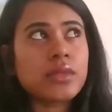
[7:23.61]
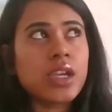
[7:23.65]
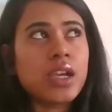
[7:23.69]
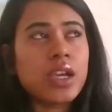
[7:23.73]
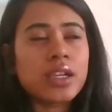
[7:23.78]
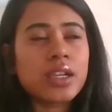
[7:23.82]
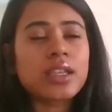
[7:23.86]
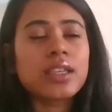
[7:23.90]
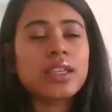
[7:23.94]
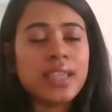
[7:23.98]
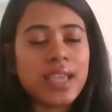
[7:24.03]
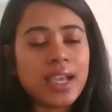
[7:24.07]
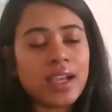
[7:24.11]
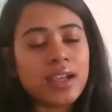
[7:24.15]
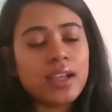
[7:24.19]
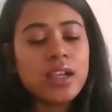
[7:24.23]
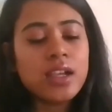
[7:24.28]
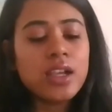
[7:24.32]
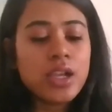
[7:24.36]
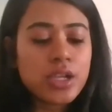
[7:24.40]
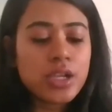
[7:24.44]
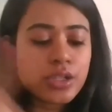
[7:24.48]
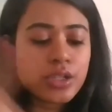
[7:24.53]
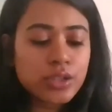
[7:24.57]
Yeah.
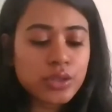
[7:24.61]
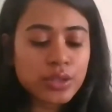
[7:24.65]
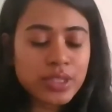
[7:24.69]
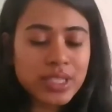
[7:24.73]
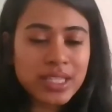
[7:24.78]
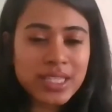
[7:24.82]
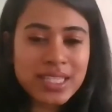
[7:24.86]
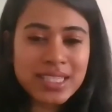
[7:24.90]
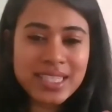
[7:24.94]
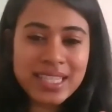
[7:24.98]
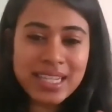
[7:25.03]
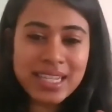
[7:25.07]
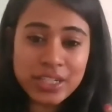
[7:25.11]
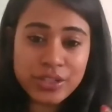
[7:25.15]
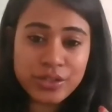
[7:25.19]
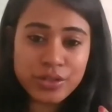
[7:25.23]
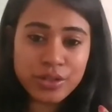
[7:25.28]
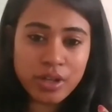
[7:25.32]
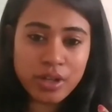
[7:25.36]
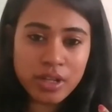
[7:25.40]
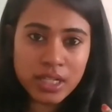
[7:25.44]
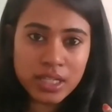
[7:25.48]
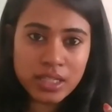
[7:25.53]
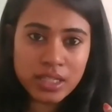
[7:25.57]
So there's
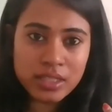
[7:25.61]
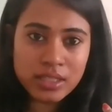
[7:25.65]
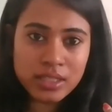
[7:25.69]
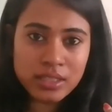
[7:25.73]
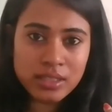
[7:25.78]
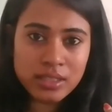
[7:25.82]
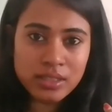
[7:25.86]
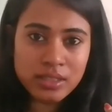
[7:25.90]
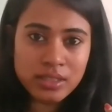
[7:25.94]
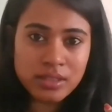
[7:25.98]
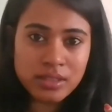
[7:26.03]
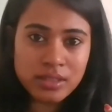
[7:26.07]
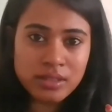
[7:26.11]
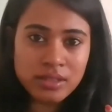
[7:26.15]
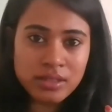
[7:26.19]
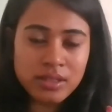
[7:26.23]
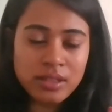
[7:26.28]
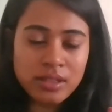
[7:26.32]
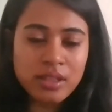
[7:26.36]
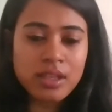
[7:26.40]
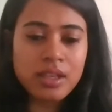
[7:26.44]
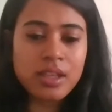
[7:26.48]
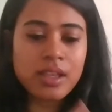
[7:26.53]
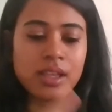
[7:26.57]
electronics,
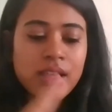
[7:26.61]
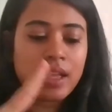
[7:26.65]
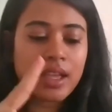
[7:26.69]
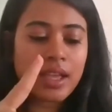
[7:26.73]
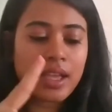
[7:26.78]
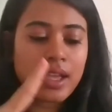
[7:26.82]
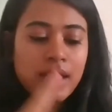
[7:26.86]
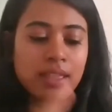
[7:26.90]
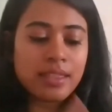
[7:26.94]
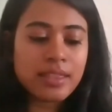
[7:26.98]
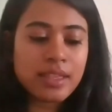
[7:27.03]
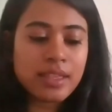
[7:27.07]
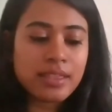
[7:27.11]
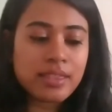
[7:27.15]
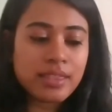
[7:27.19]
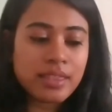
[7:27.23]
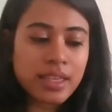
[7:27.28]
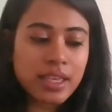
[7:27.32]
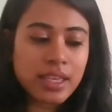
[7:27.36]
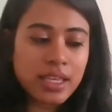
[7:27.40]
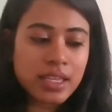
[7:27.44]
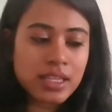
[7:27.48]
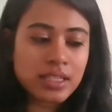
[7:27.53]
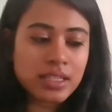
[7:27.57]
and then
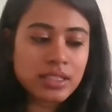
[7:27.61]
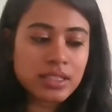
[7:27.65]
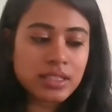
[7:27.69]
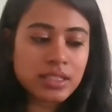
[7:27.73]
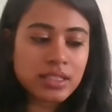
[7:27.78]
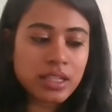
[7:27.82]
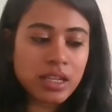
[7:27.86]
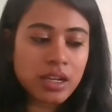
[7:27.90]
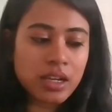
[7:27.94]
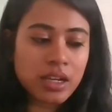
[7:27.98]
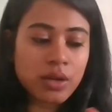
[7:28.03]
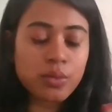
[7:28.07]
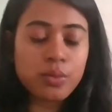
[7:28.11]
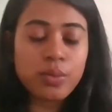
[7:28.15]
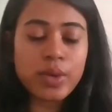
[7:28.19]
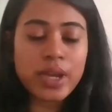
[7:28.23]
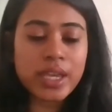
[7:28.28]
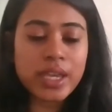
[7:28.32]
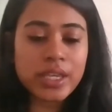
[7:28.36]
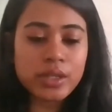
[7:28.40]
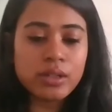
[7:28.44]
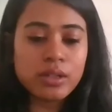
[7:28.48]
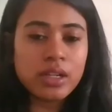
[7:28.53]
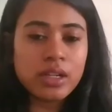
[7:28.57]
there's
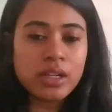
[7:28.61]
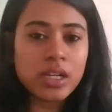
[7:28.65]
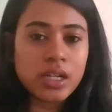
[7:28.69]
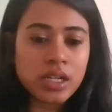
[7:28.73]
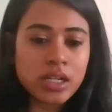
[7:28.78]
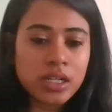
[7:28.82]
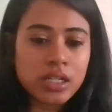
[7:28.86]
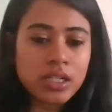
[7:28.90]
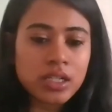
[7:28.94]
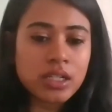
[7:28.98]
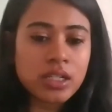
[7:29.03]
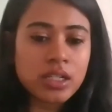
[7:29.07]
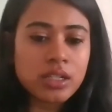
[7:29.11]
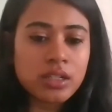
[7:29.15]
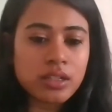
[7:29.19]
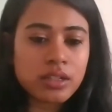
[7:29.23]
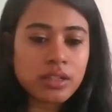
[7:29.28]
where you learn,